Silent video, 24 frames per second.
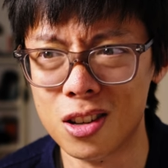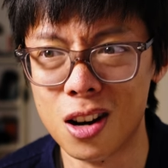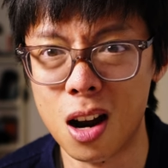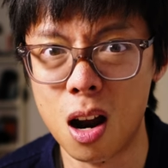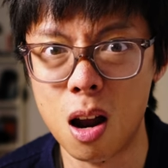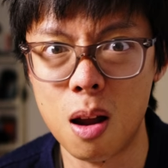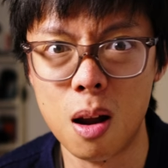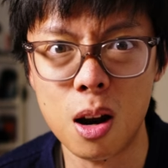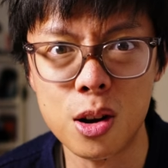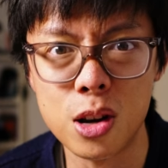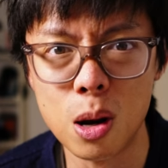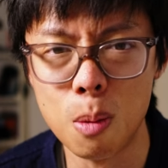
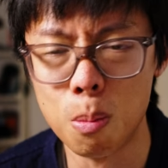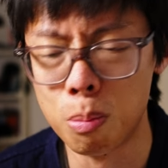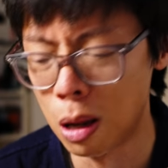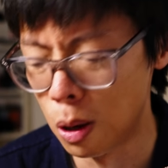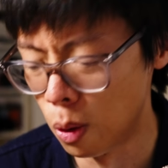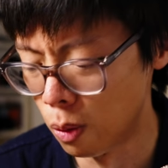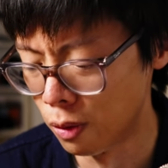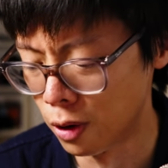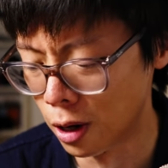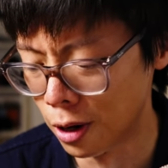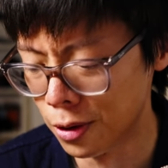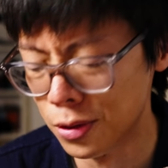I don't
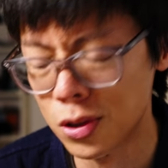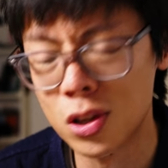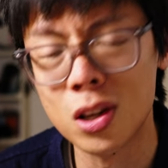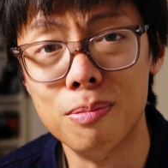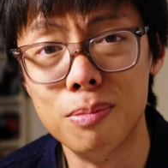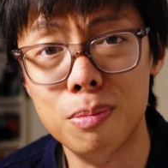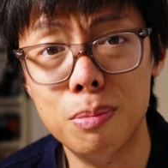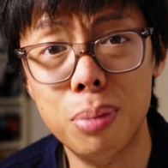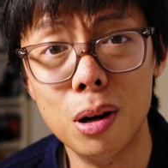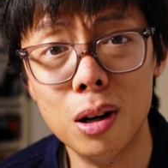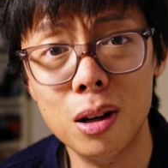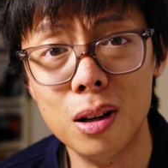play with guns,
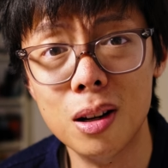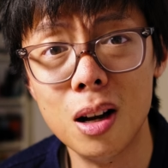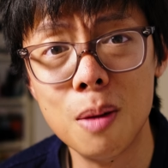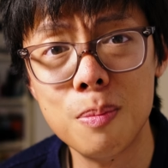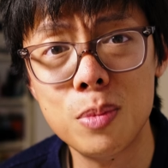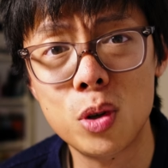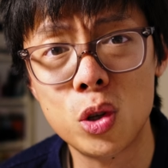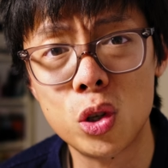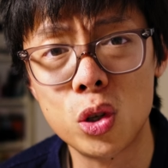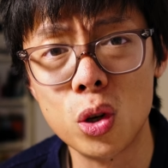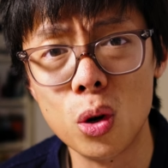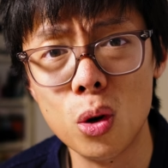but I'm
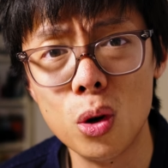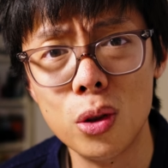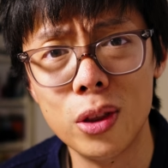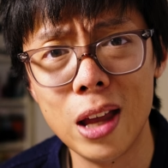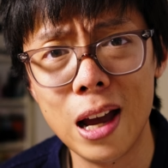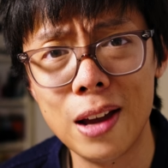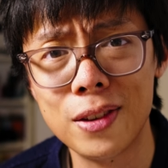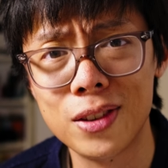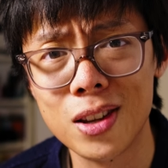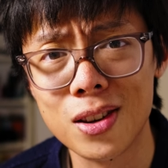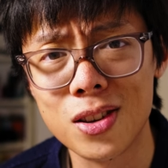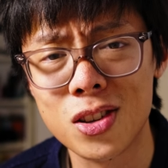sure
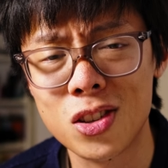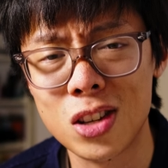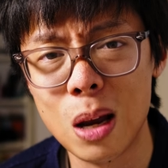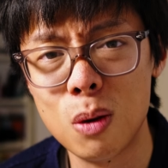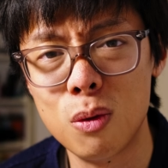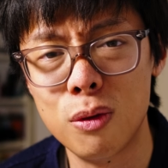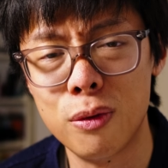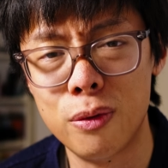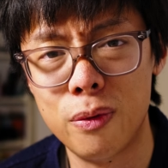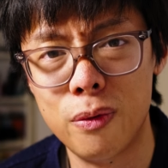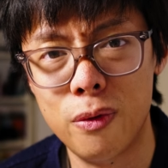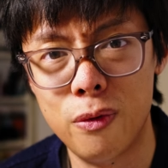that does
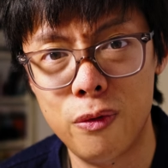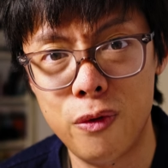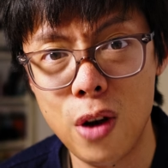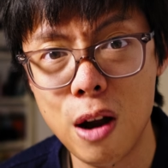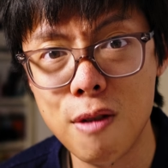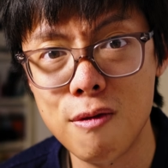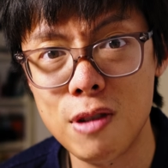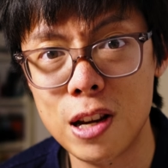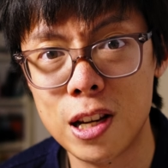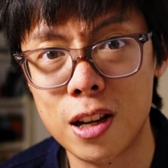sound very